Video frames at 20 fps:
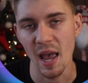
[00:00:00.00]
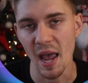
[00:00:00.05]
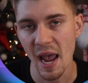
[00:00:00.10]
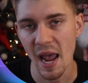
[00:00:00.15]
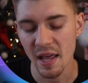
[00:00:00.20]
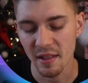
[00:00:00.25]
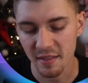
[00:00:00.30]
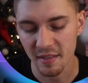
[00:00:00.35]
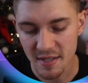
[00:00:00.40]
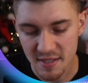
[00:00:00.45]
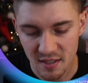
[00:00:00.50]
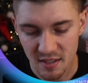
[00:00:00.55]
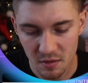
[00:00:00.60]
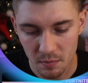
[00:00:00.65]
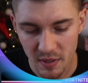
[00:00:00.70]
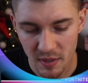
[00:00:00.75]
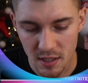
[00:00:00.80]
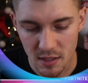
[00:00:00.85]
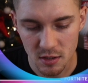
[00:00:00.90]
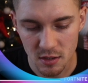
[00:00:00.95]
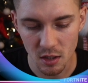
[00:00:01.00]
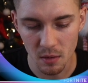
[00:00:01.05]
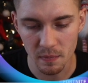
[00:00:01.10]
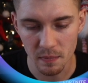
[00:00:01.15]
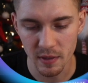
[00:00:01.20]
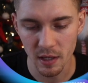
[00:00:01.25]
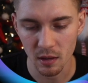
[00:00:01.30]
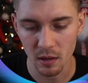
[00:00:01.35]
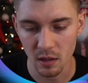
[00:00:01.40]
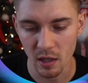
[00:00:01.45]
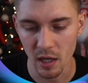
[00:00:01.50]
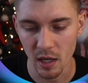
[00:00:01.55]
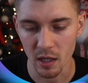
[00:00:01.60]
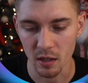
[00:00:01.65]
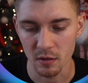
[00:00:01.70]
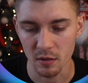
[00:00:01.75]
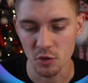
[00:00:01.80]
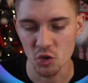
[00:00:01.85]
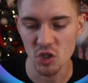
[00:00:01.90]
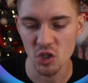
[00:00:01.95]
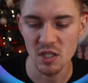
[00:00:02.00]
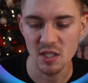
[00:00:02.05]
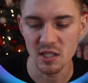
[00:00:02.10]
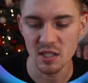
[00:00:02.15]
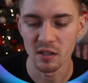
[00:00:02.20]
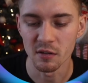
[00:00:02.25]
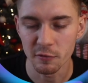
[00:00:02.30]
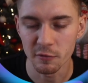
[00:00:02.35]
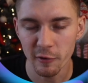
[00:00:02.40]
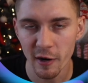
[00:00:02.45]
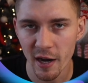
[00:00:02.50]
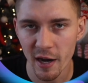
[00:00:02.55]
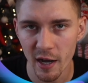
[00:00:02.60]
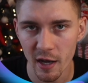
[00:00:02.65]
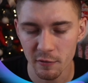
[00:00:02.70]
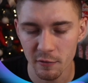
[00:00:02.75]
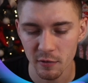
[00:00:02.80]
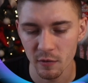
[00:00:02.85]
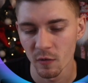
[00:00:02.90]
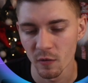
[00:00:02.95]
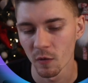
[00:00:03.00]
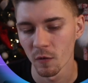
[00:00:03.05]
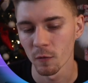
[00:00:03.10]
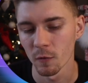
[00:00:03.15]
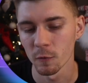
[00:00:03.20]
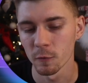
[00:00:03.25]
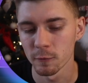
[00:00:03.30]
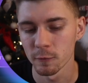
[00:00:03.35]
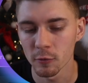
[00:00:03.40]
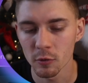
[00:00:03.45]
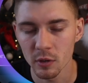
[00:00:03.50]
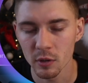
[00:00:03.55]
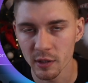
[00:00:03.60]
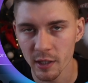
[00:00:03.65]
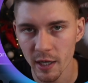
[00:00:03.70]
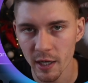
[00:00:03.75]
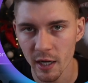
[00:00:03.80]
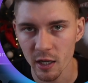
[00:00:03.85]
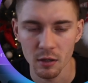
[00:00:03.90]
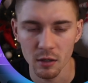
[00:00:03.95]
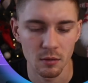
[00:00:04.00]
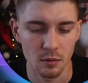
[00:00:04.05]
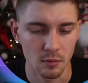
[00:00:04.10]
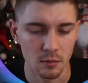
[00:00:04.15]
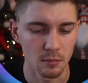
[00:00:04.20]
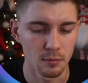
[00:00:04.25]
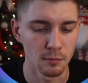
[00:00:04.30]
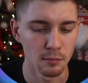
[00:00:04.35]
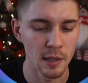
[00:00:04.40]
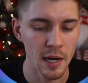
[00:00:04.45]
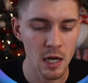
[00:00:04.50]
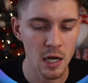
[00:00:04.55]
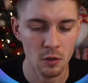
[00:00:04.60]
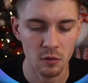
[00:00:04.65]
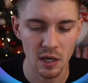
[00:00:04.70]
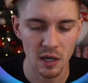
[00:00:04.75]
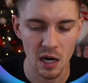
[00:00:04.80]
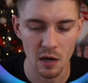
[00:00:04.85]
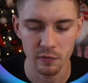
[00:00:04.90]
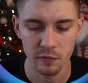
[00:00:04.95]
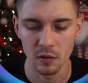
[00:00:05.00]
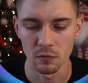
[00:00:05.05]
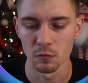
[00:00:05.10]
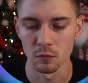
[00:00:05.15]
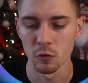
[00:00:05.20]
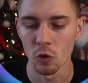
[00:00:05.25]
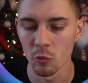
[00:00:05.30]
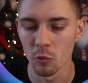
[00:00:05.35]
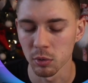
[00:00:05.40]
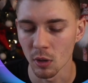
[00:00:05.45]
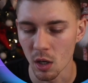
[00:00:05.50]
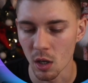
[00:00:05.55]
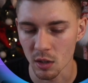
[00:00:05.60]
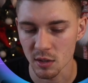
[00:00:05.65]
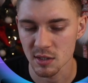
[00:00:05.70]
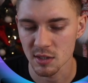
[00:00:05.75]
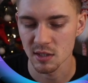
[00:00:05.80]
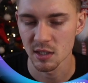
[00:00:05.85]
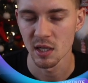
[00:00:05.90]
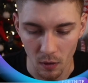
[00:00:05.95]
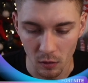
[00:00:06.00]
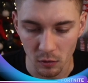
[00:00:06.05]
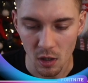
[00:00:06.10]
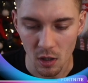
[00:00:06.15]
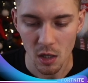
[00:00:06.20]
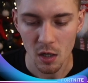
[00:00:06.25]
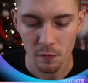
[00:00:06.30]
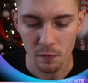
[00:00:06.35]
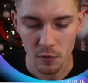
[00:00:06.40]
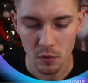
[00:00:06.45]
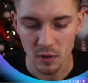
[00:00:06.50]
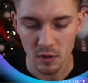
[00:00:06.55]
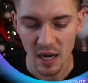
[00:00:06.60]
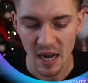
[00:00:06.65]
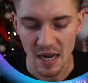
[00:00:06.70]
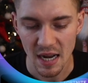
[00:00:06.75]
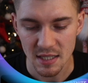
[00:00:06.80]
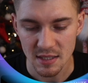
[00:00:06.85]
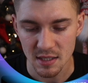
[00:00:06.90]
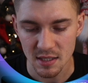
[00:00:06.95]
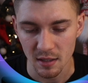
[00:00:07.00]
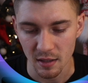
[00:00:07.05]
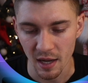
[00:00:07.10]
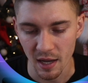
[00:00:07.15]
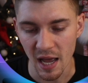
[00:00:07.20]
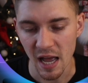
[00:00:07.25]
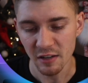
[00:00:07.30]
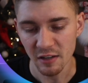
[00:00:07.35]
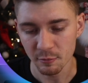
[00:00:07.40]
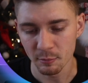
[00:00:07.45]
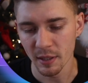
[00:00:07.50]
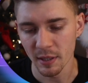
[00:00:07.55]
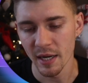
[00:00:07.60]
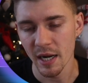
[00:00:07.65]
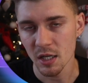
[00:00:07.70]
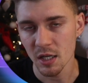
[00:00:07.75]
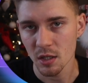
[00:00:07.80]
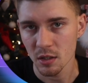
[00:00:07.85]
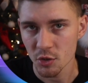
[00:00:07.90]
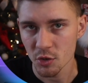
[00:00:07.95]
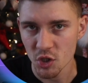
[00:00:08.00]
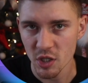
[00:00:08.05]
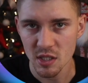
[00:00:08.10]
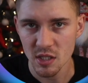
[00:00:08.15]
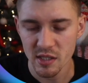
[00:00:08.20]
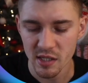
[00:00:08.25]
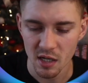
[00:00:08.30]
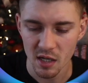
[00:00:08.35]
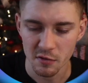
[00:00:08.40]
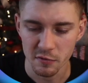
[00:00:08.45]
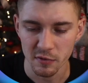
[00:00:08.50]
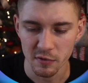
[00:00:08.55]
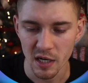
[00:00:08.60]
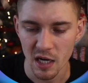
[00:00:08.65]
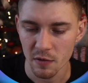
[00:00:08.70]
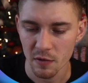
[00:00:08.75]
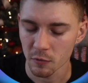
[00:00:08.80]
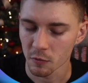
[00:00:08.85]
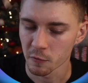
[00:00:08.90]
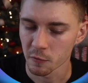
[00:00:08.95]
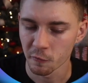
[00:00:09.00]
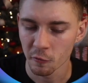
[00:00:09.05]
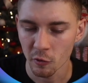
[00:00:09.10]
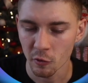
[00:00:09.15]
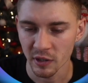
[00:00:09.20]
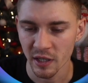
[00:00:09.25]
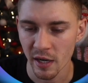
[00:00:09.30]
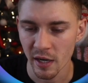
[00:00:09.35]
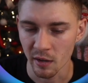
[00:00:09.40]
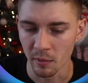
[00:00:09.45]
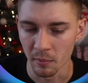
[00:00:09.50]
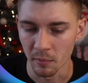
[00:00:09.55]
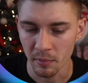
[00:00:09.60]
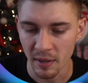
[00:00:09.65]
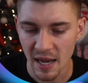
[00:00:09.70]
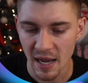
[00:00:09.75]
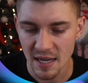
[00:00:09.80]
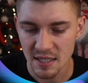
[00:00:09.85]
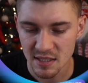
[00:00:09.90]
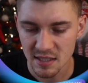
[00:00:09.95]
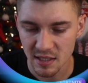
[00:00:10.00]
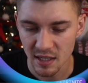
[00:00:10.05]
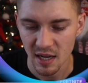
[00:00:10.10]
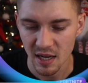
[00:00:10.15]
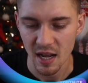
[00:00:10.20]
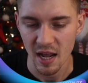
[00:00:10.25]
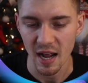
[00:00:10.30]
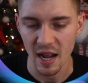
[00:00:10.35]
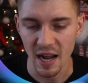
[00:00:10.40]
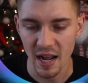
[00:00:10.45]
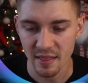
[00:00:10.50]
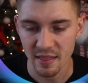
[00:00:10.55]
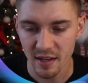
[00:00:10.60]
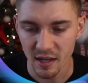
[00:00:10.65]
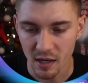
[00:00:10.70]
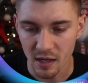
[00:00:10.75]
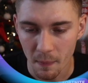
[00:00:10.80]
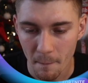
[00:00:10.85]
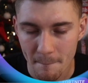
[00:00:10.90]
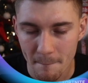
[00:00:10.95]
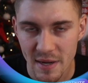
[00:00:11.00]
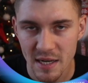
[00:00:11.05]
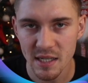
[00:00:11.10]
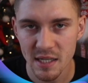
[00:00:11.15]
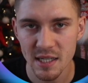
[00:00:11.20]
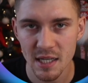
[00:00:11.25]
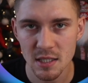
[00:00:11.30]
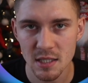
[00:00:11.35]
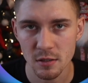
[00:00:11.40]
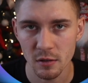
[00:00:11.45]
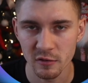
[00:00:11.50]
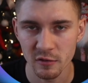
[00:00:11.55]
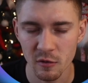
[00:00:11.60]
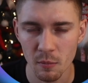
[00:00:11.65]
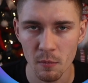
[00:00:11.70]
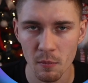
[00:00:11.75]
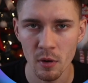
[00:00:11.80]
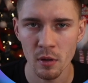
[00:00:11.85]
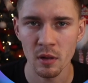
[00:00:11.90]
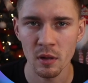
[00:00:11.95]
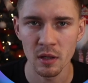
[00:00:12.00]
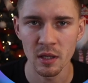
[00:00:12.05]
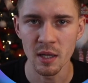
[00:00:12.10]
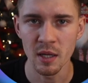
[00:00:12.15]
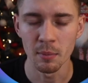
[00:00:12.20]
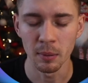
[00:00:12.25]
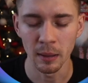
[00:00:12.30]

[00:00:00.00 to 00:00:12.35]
And this can be something like GTA 5, Fortnite, Minecraft, and Roblox. A lot of you guys have played GTA 5 or Fortnite in the past, and there are millions of monthly